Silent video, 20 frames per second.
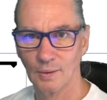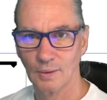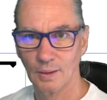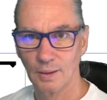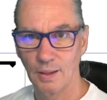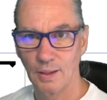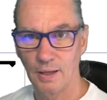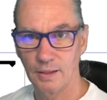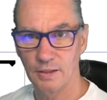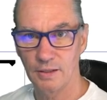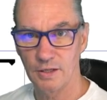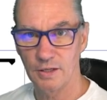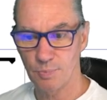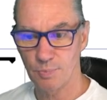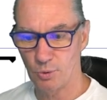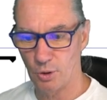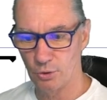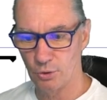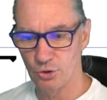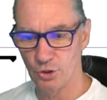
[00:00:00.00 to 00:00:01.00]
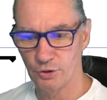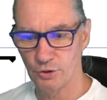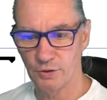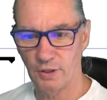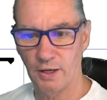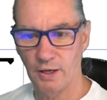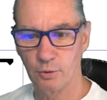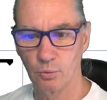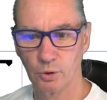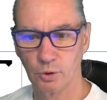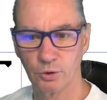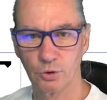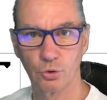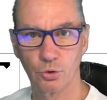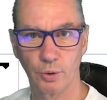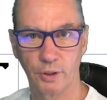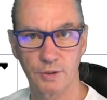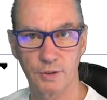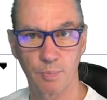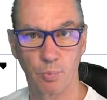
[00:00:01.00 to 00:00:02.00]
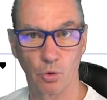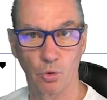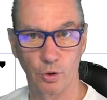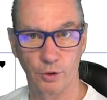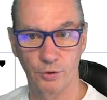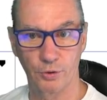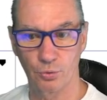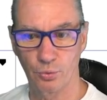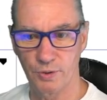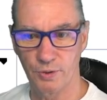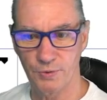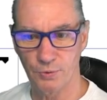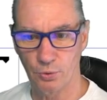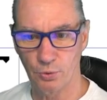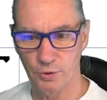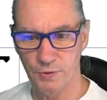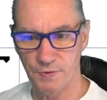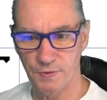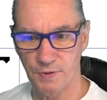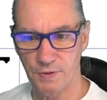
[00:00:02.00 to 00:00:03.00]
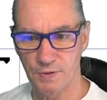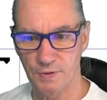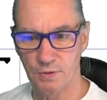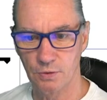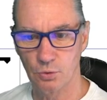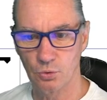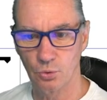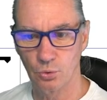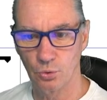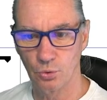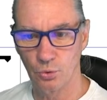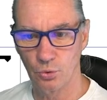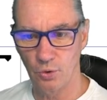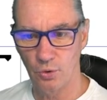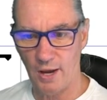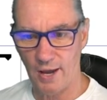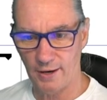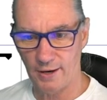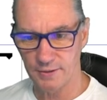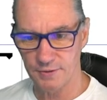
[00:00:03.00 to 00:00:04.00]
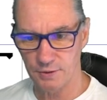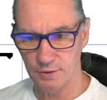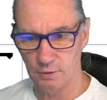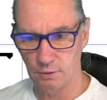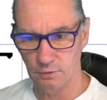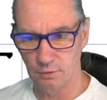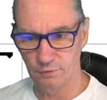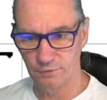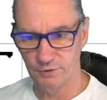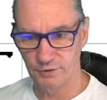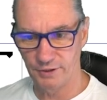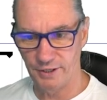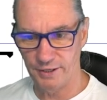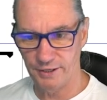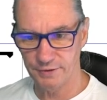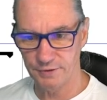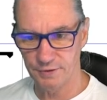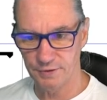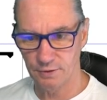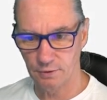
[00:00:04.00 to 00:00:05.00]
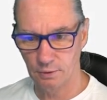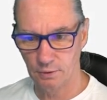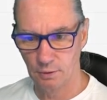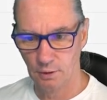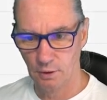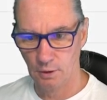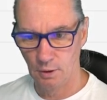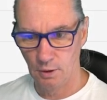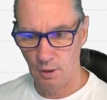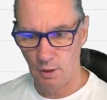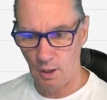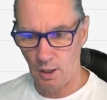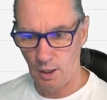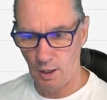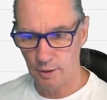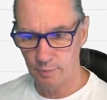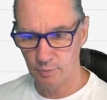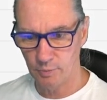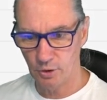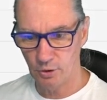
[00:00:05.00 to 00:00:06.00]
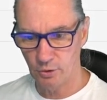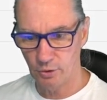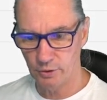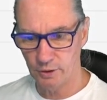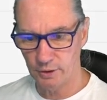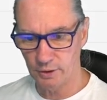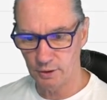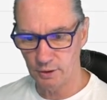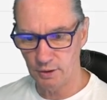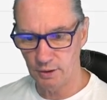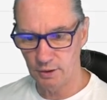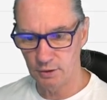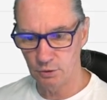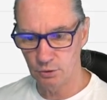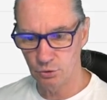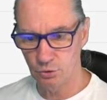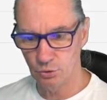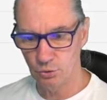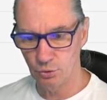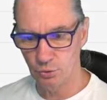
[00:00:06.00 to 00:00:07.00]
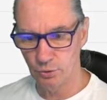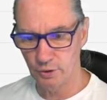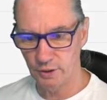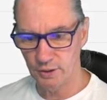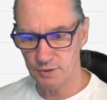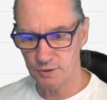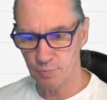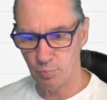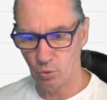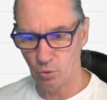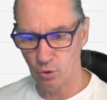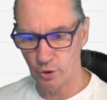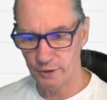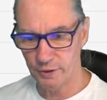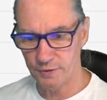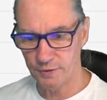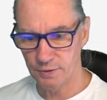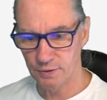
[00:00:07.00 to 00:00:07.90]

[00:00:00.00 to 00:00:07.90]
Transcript: In this project, I want to export resources to Excel. For that, I'm going into Export,